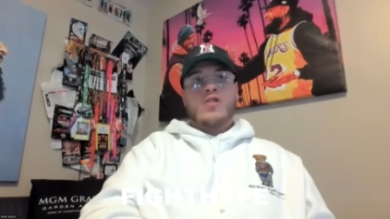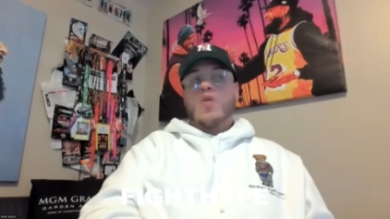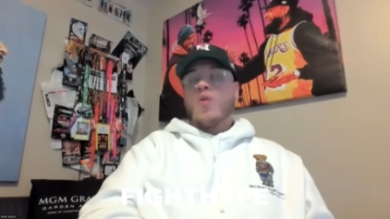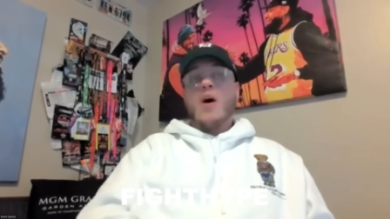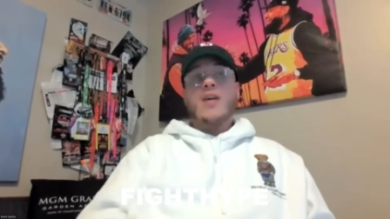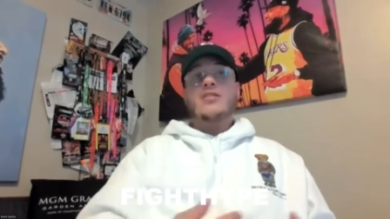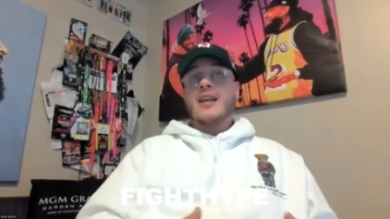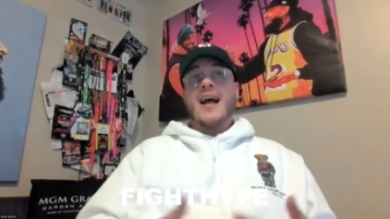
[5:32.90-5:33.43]
The
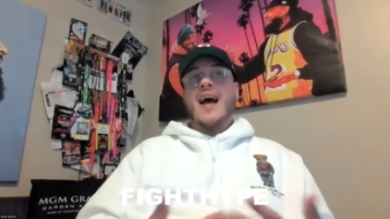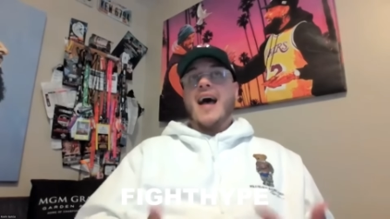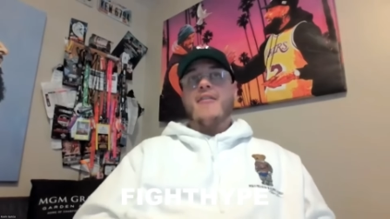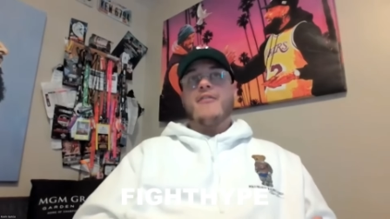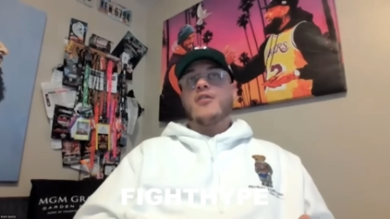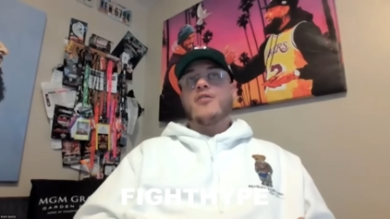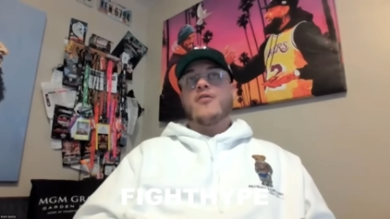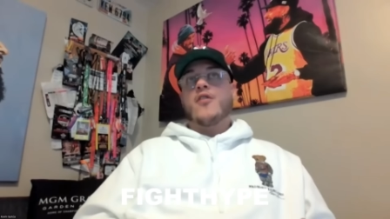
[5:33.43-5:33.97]
question I
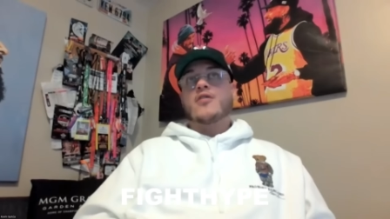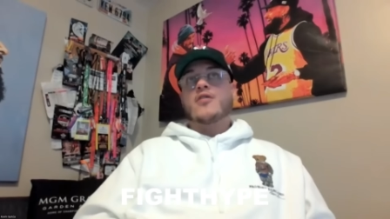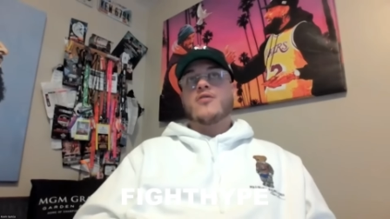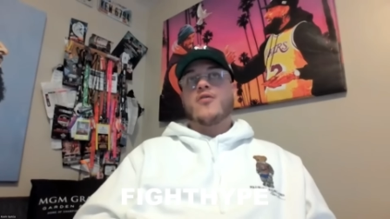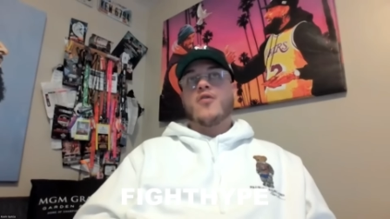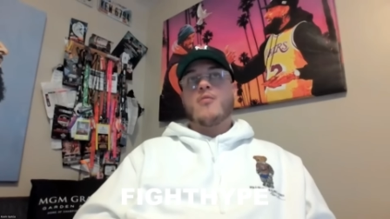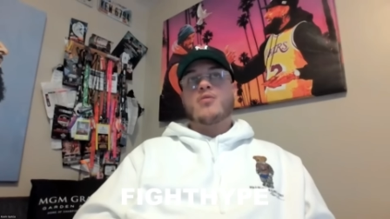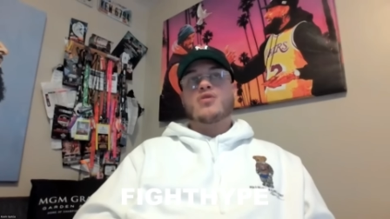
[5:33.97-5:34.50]
have for you, first
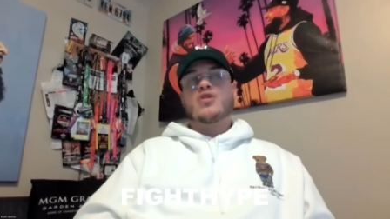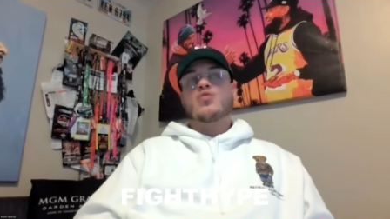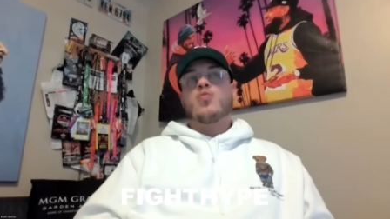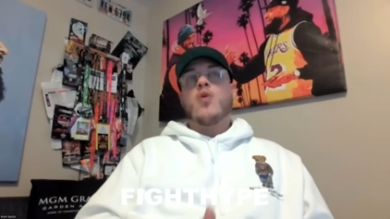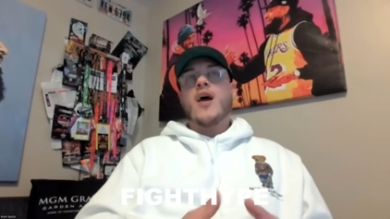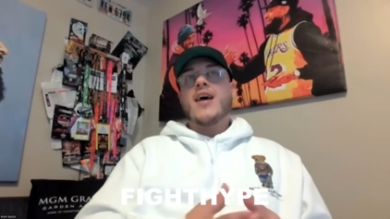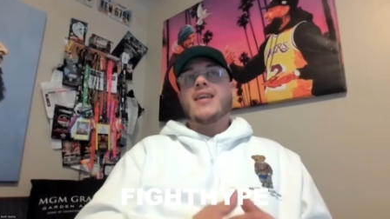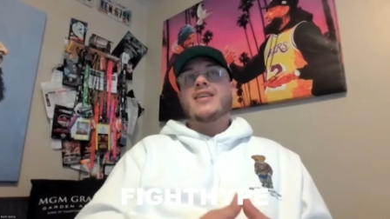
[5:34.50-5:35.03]
and foremost, is
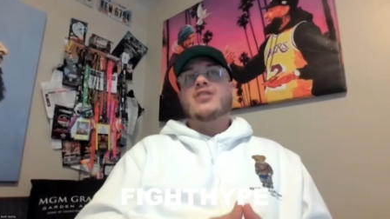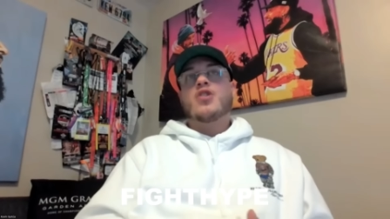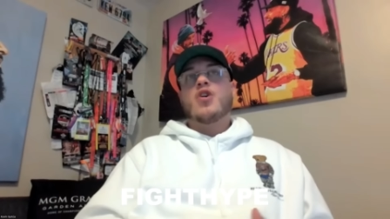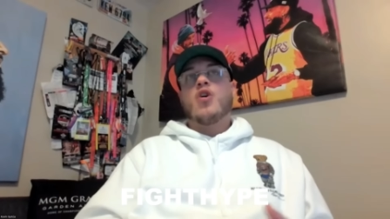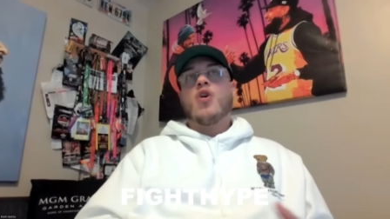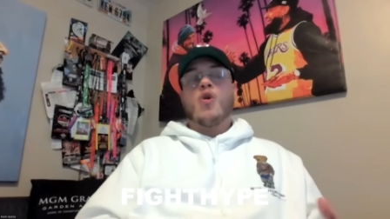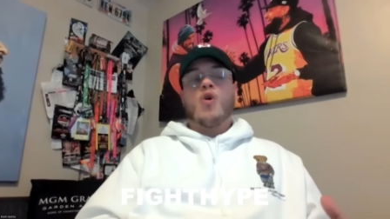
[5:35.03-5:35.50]
where does